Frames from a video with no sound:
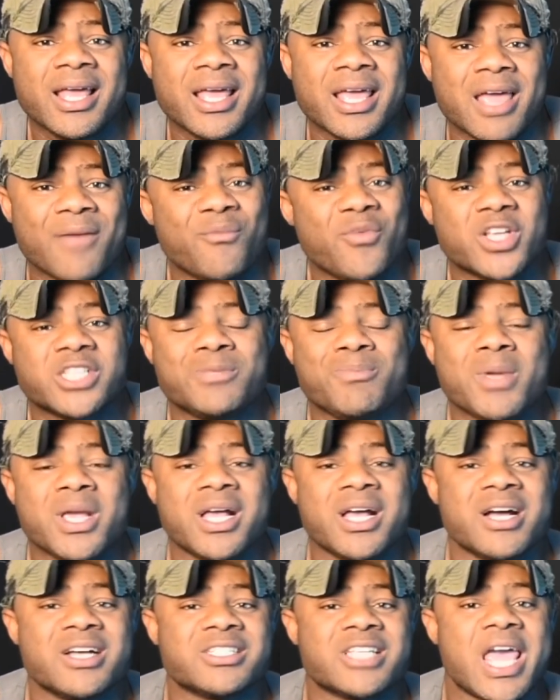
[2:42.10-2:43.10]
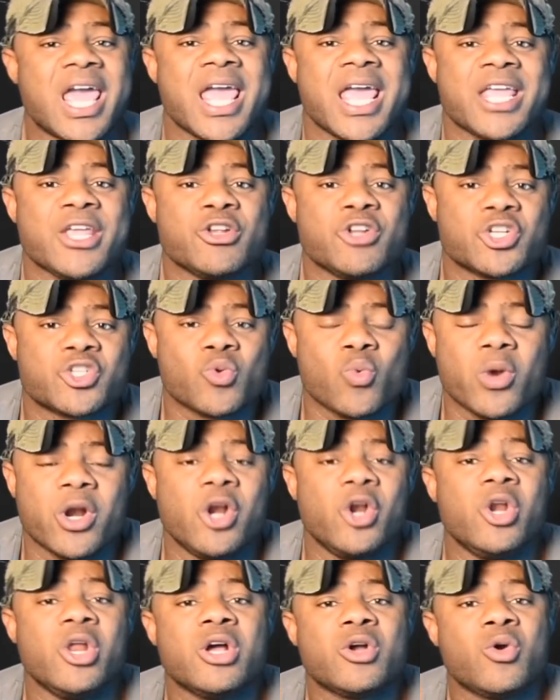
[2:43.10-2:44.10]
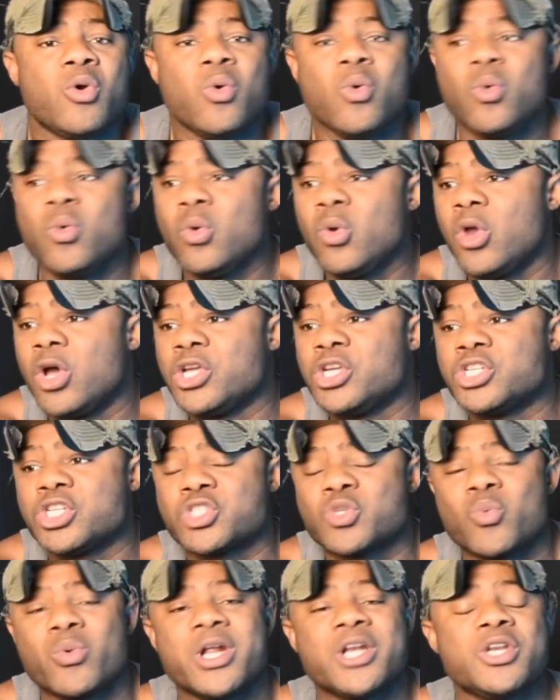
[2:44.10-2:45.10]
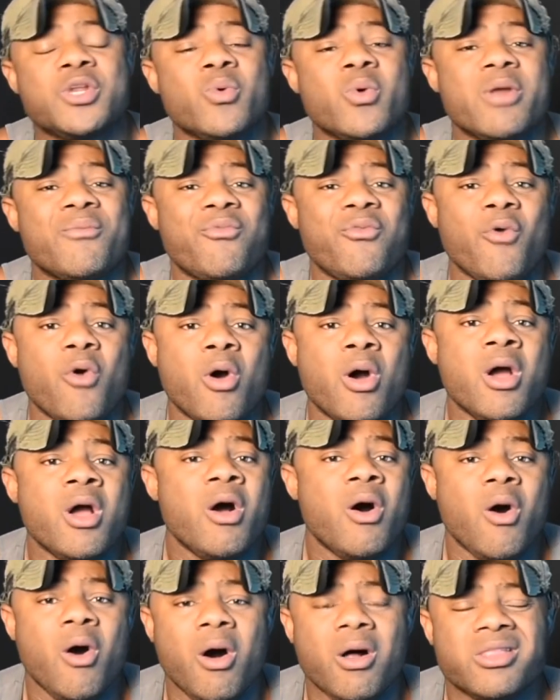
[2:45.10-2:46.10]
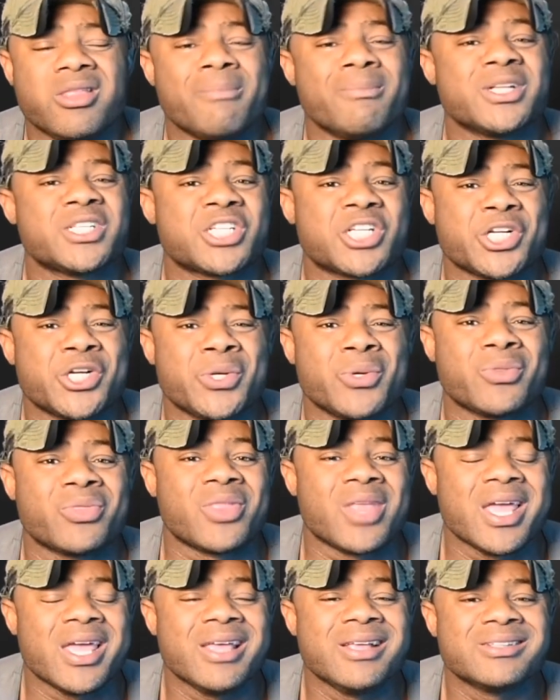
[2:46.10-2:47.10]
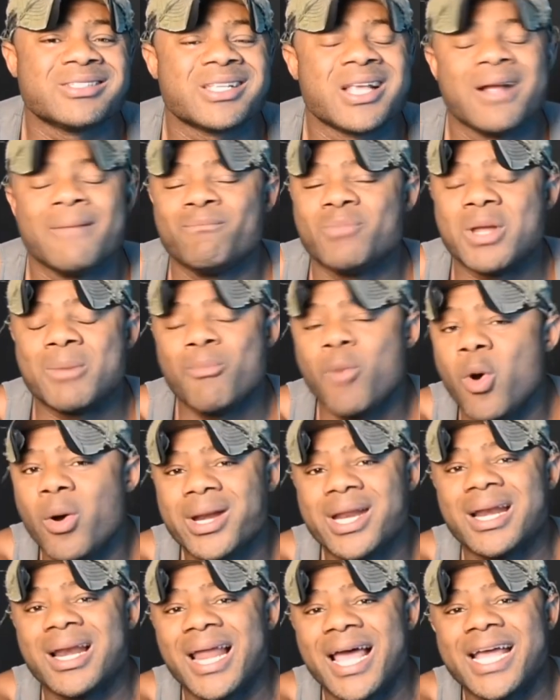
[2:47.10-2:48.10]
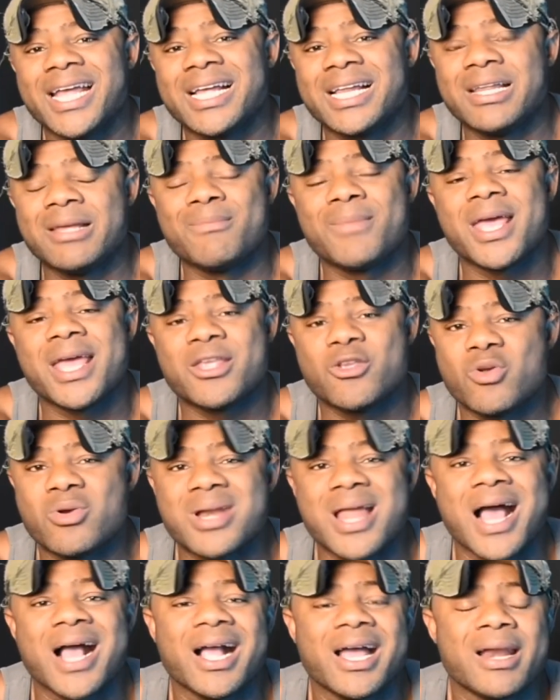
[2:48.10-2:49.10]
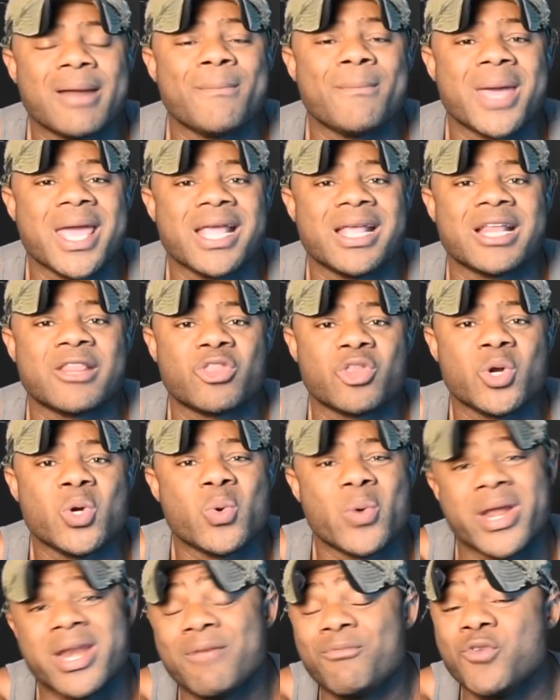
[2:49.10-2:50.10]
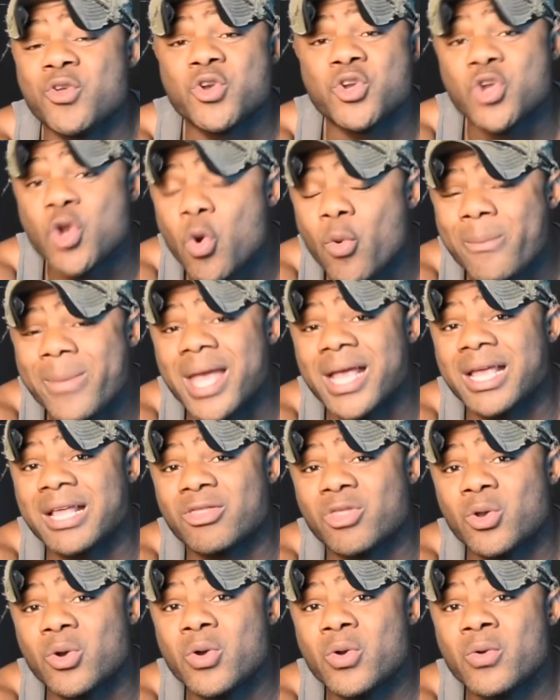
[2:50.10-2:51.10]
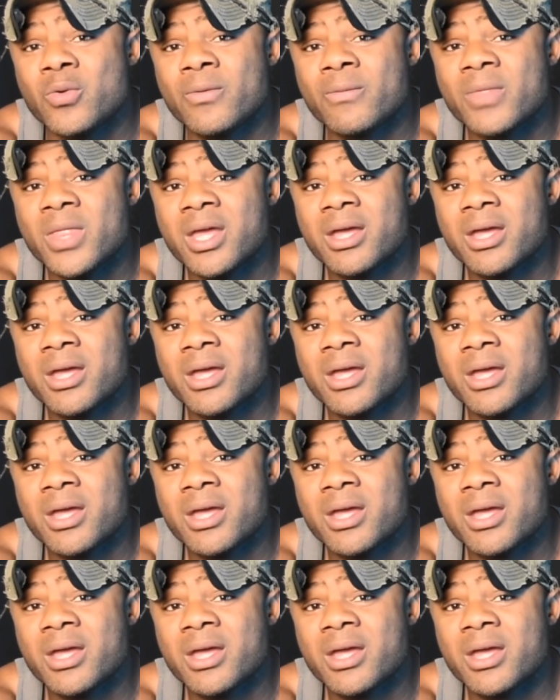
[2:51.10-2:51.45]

if it's because, hey, you just wanna look cool or you just wanna do it for all the material things, then more than likely, man, you're not gonna make it through. And if you do make it through,